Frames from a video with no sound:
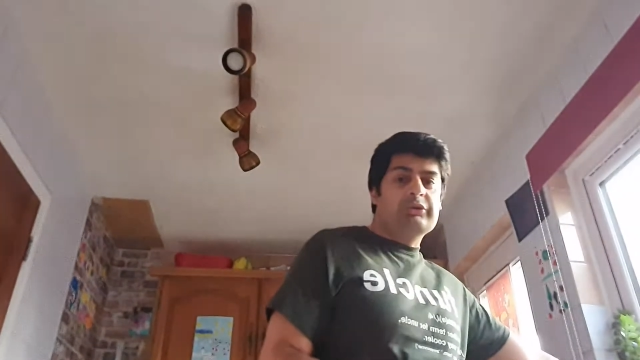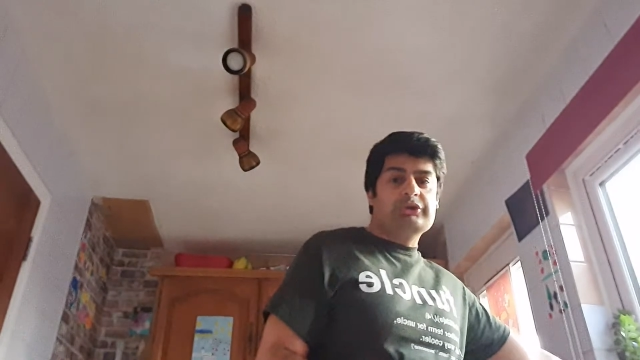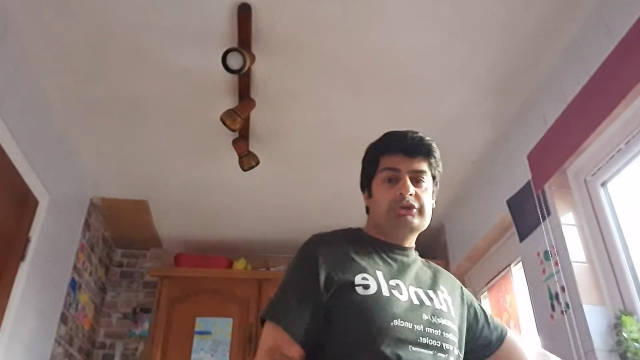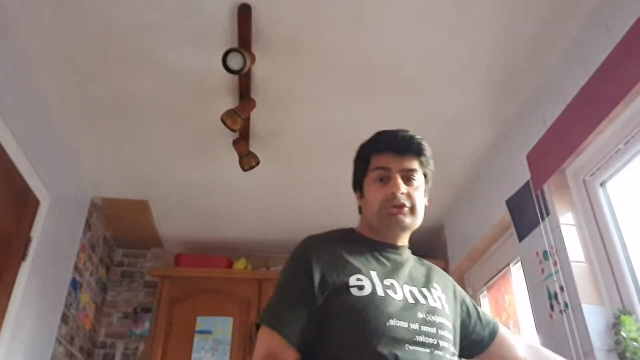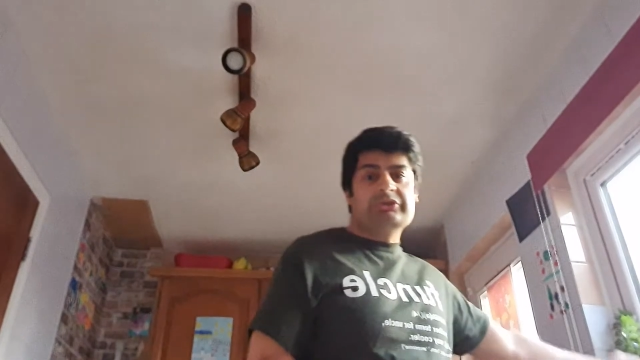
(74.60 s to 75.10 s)
you
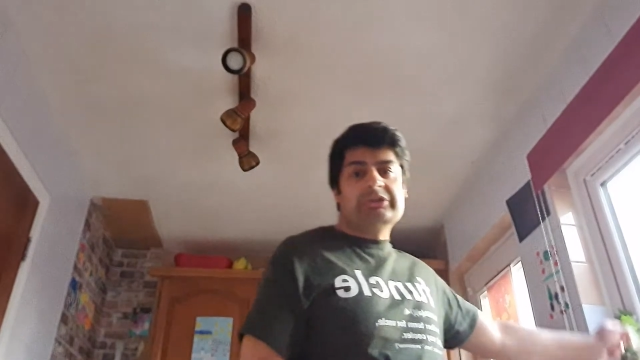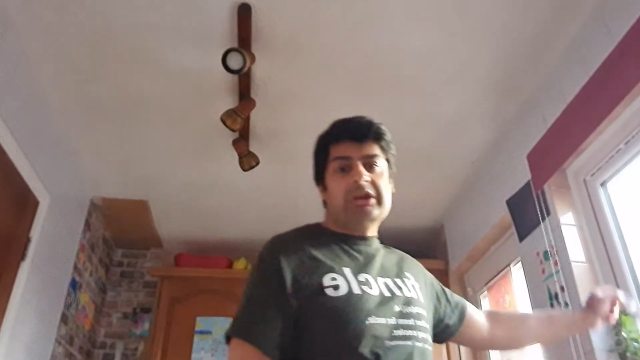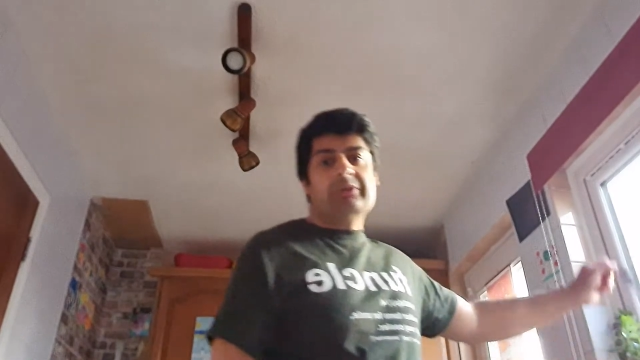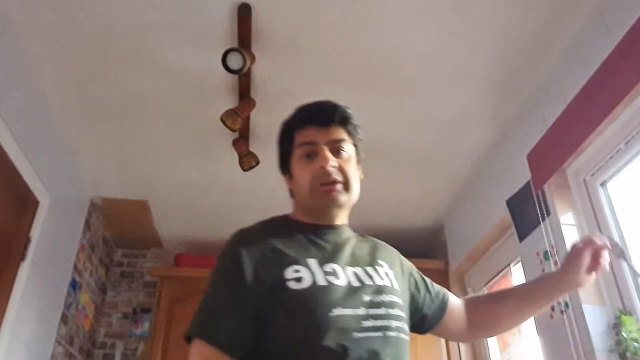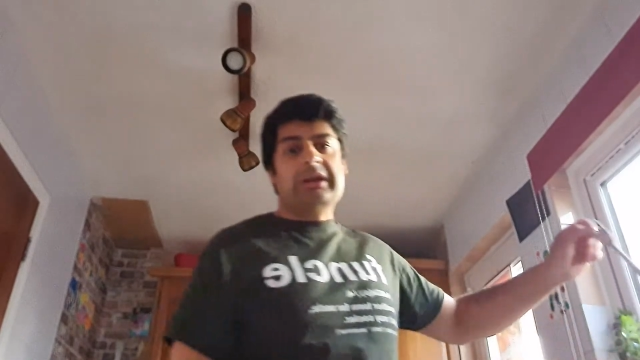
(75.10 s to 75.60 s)
should
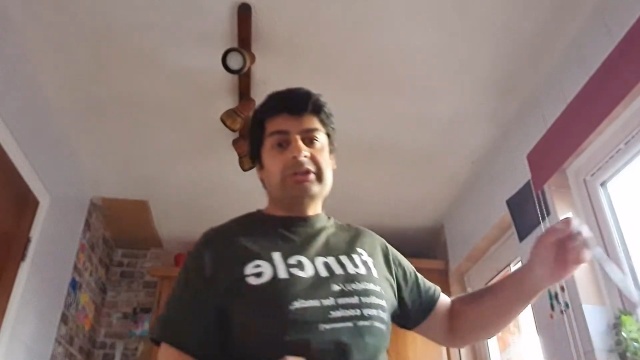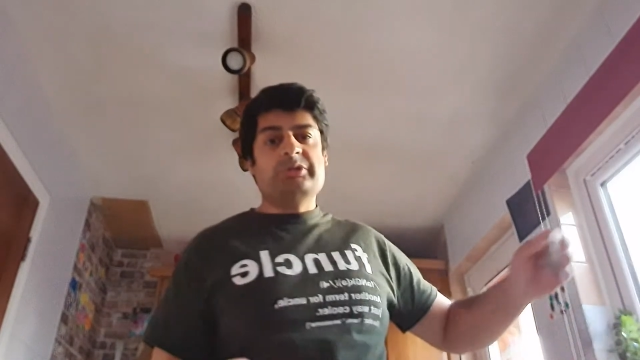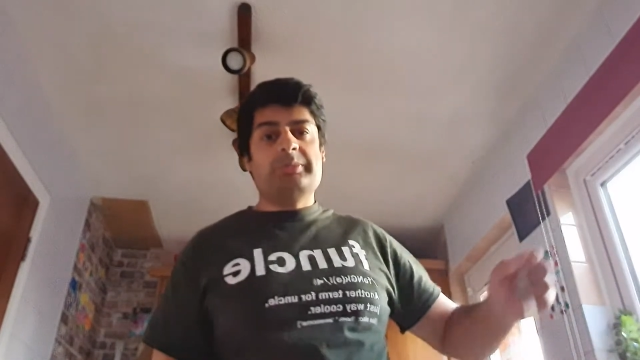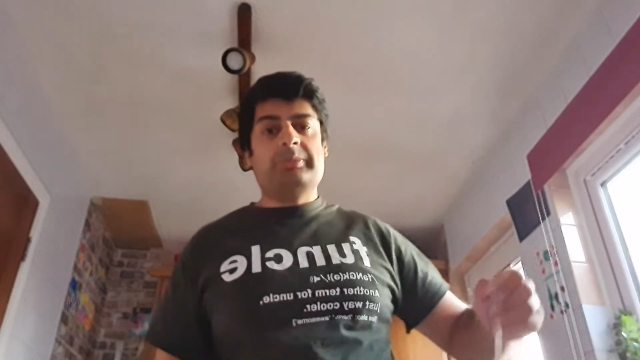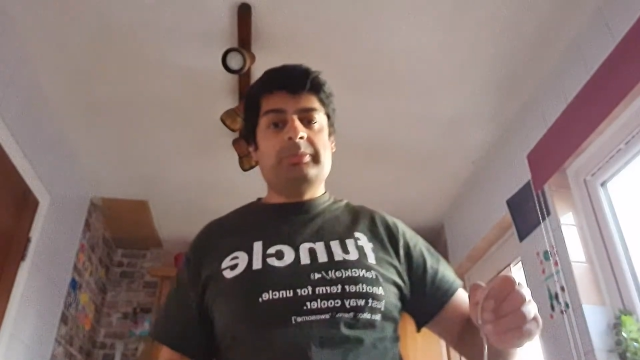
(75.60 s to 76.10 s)
sound at
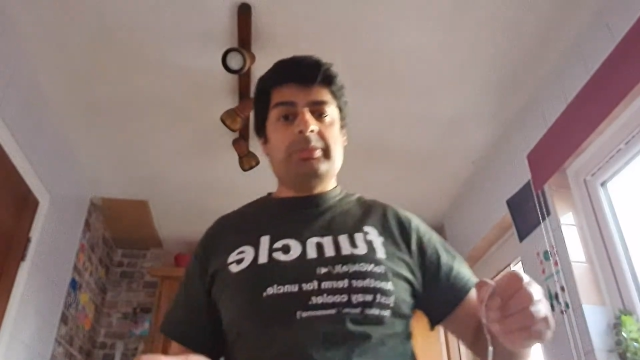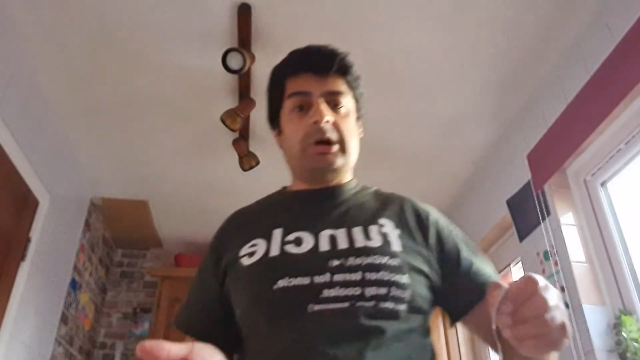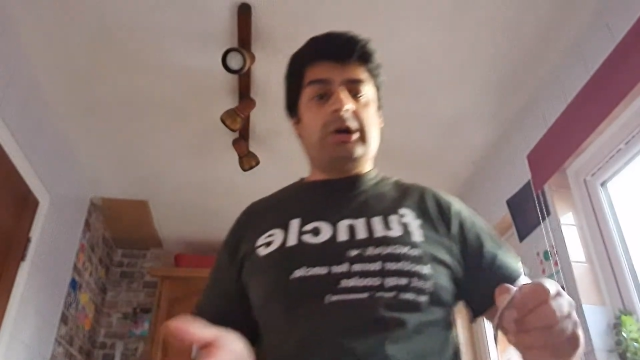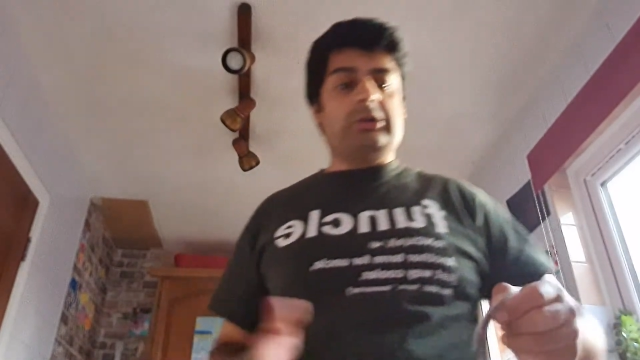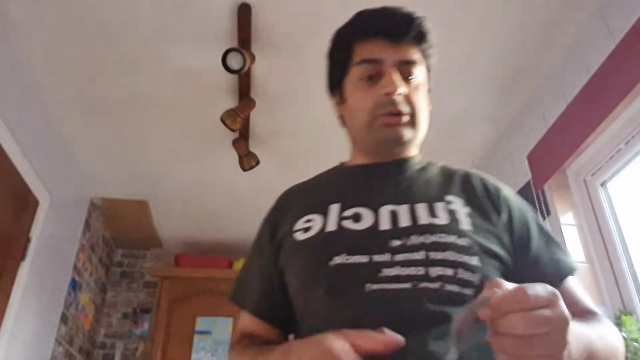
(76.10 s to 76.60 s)
each
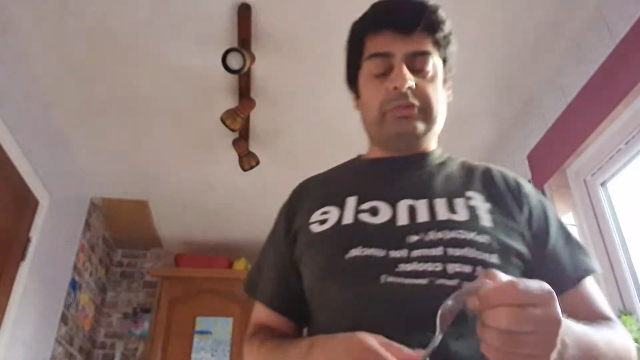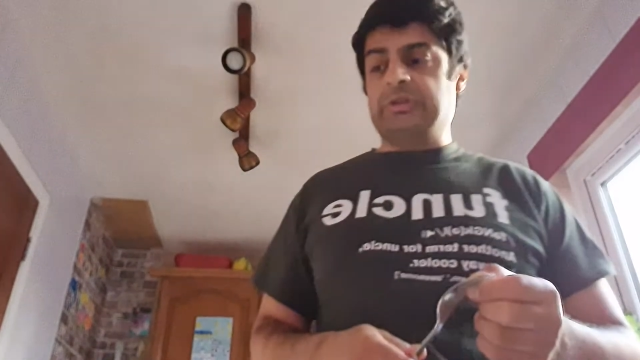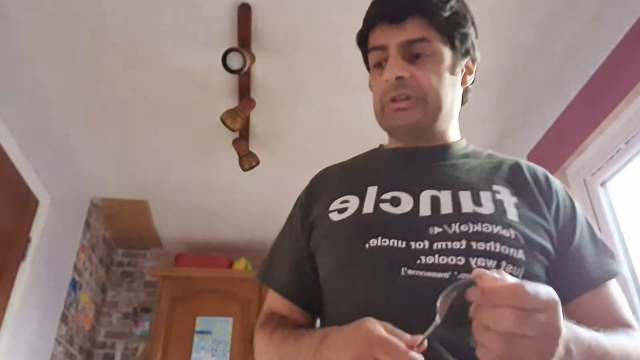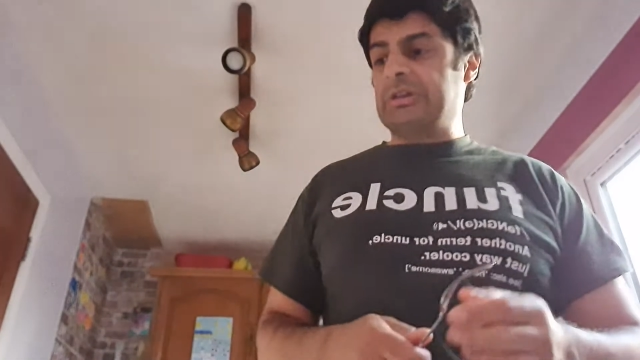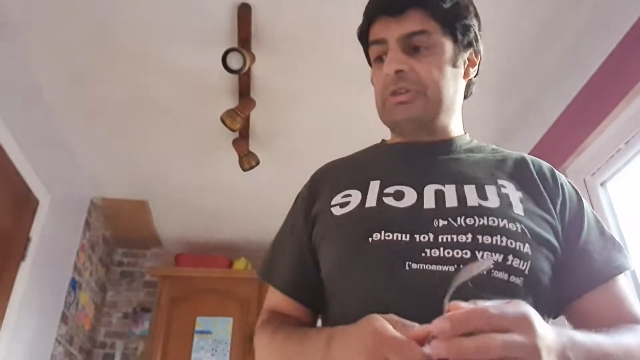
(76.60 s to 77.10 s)
part of the
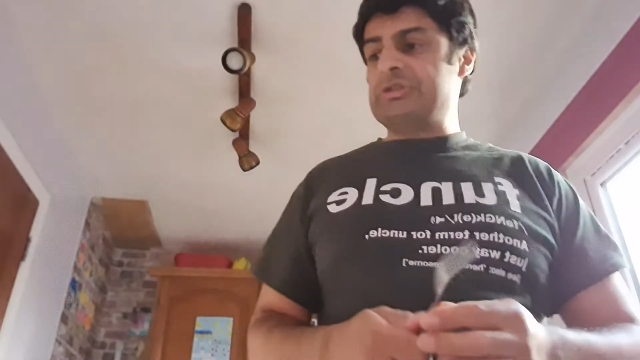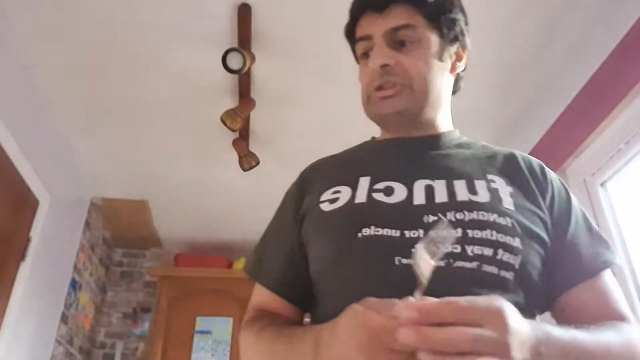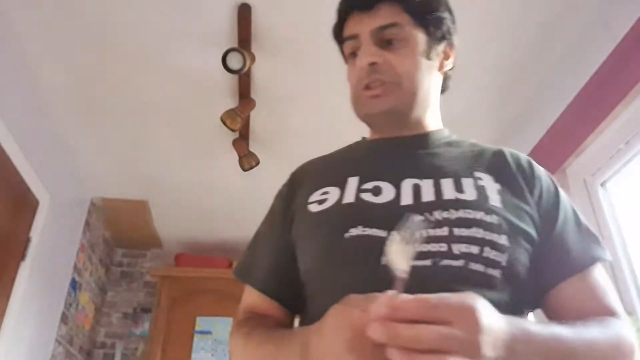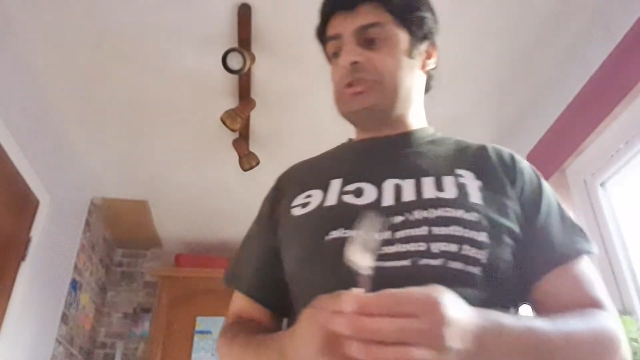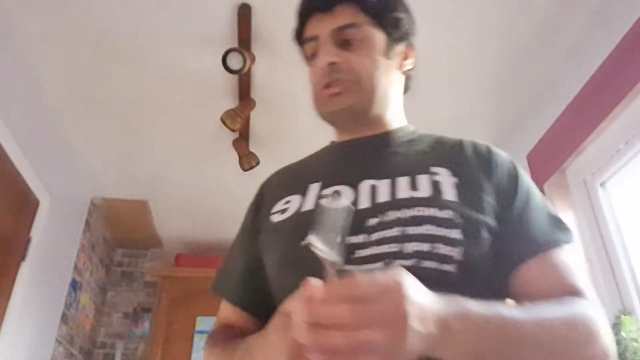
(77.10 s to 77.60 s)

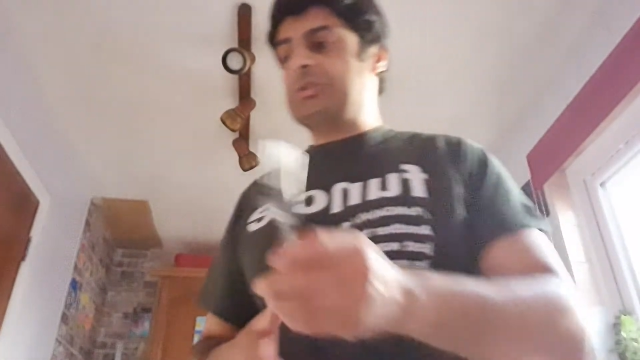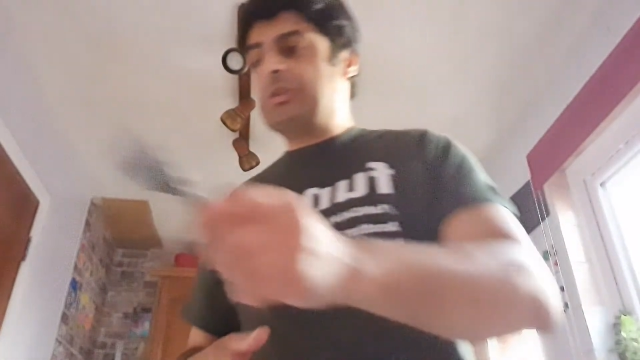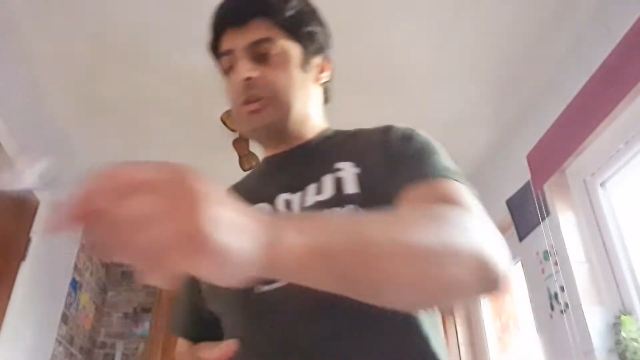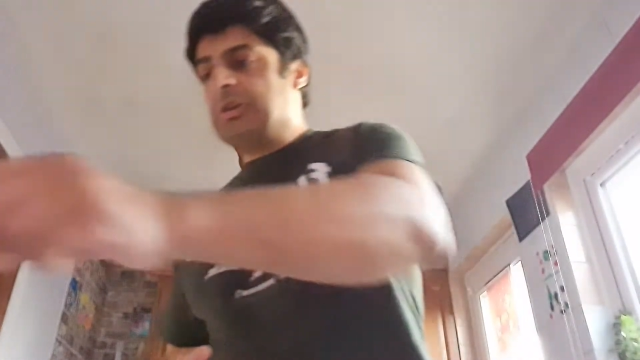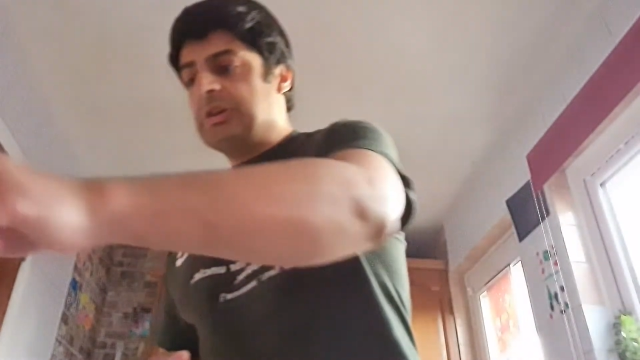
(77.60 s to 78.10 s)
negotiation,
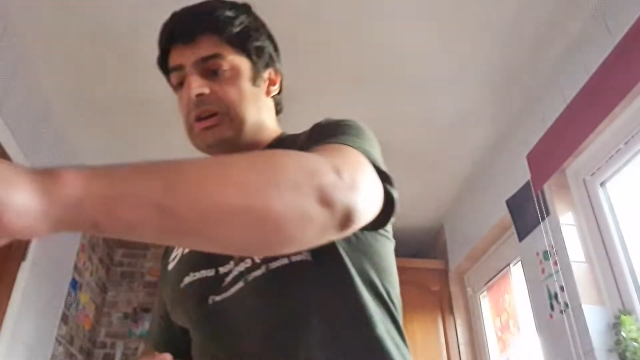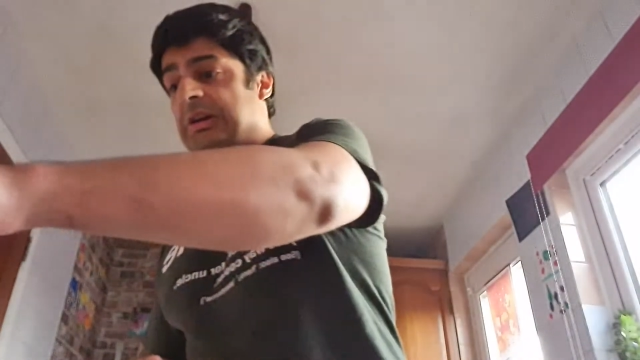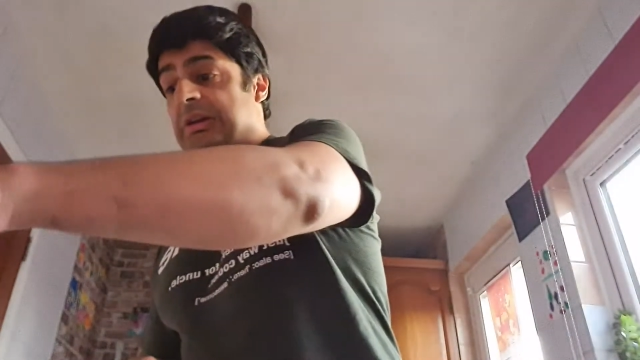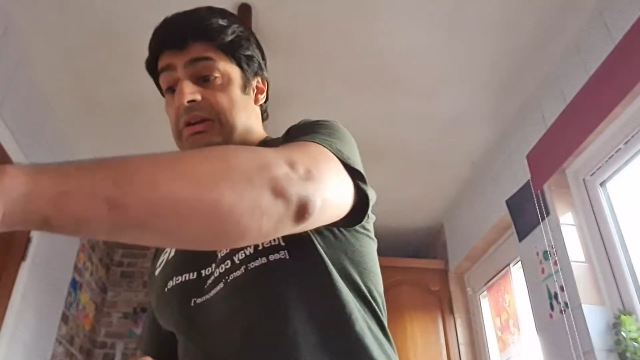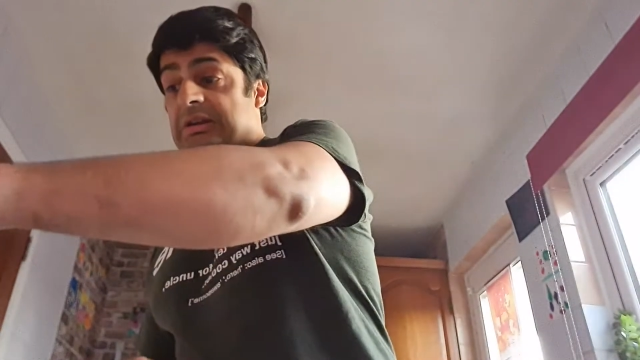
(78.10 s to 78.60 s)

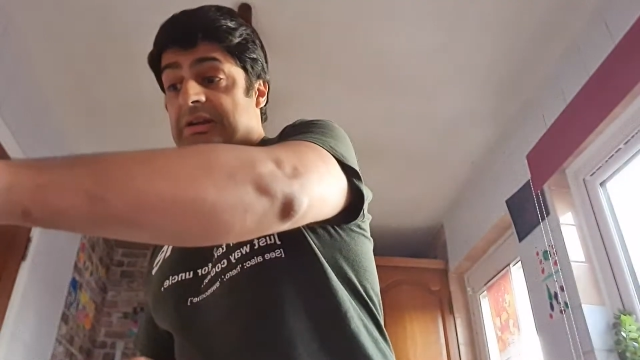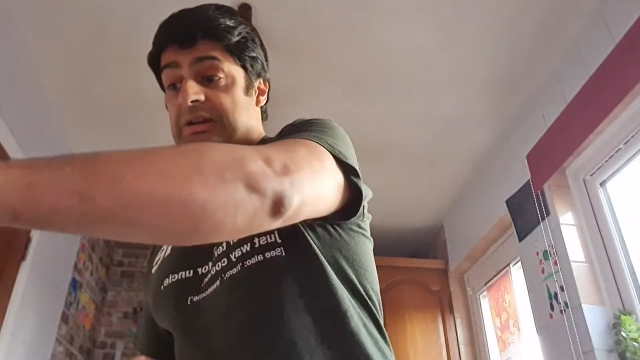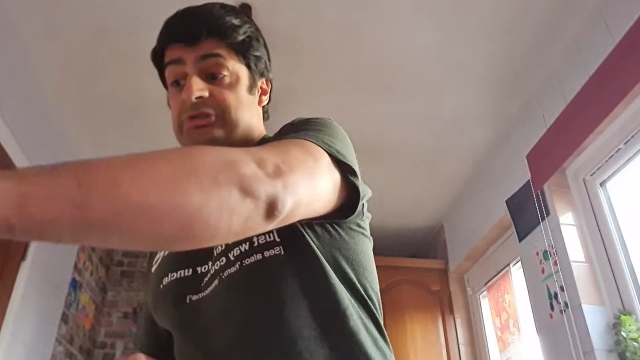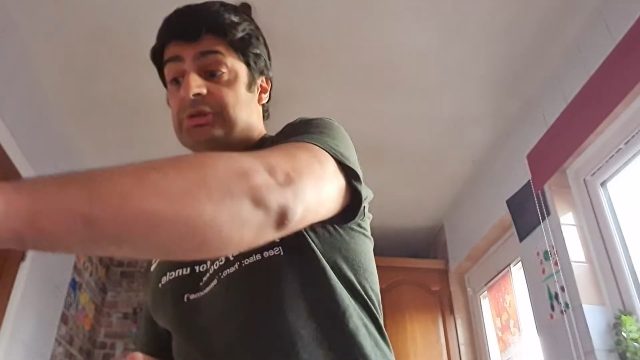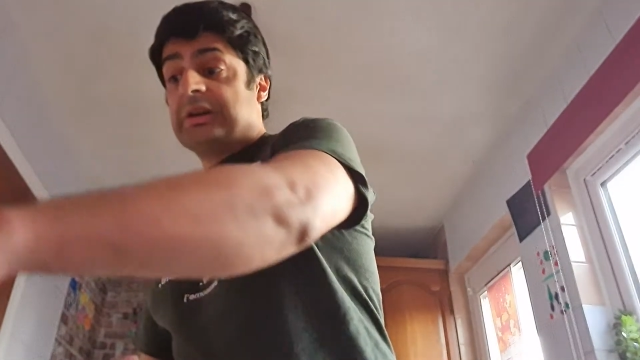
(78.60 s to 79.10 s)
it,
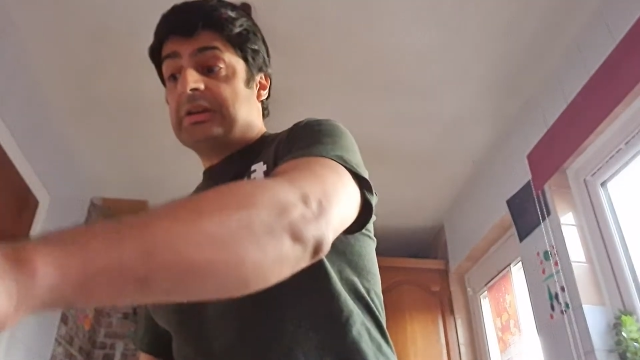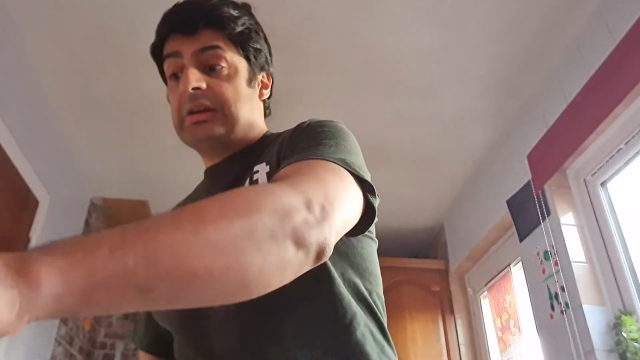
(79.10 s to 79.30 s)
it's great.